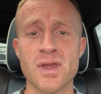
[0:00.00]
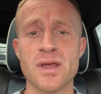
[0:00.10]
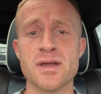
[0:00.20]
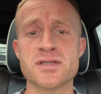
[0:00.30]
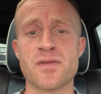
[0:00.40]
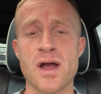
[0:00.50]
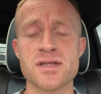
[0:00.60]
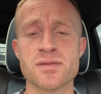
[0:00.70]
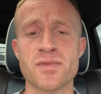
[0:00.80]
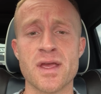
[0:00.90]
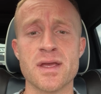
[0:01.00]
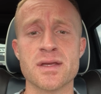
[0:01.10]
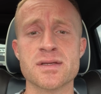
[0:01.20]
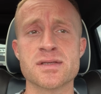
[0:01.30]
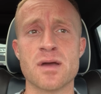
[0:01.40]
is find some
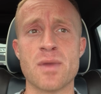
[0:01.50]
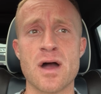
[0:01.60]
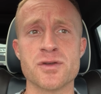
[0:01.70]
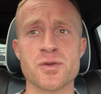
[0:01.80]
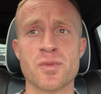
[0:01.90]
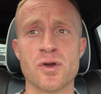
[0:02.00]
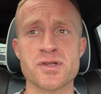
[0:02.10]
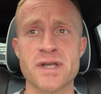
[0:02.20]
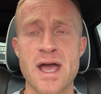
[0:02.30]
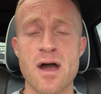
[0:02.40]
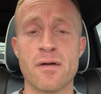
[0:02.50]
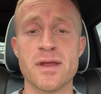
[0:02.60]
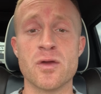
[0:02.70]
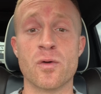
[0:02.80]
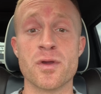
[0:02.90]
things about your
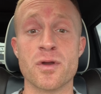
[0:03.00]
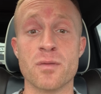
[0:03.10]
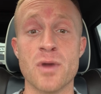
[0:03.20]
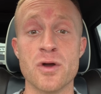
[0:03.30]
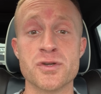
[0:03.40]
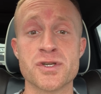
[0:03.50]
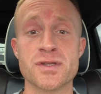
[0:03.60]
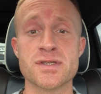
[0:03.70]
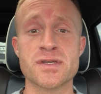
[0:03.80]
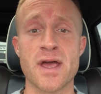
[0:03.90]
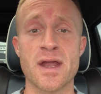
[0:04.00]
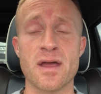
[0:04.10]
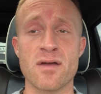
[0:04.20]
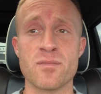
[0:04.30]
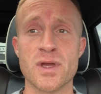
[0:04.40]
personality or your emotions that
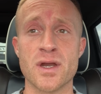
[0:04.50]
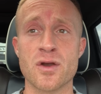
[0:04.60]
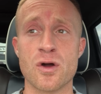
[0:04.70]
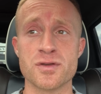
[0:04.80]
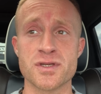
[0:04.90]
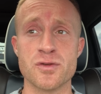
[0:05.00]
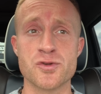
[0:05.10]
have been causing